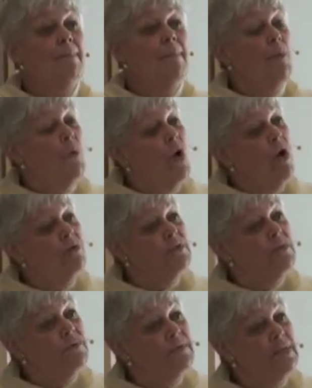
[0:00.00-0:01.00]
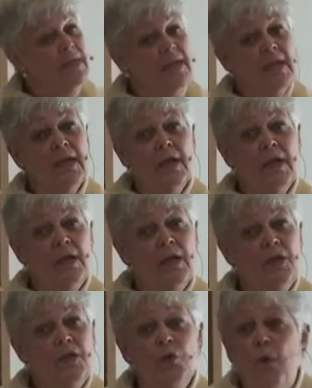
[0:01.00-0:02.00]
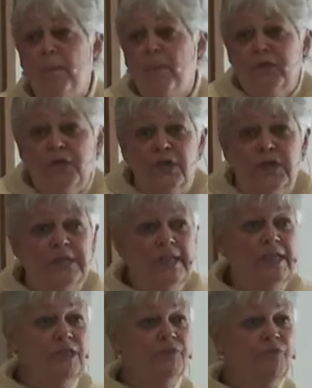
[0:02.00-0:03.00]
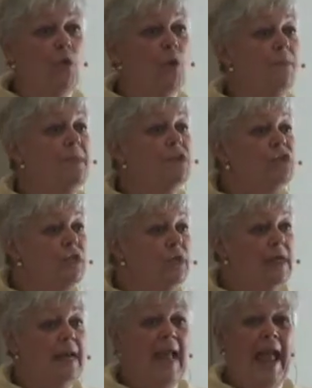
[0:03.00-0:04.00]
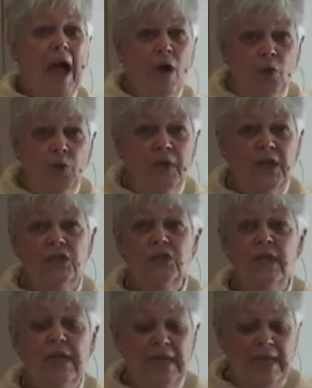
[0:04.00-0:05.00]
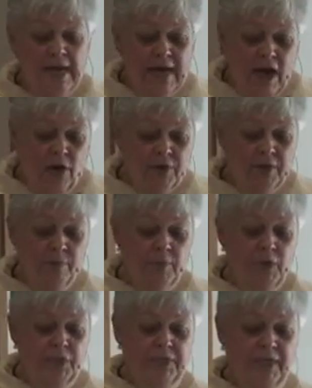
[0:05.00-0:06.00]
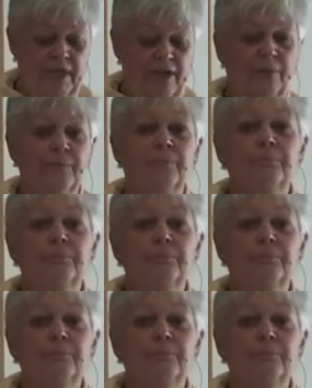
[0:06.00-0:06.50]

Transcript: but we're also seeking new opportunities for mission and outreach in our community.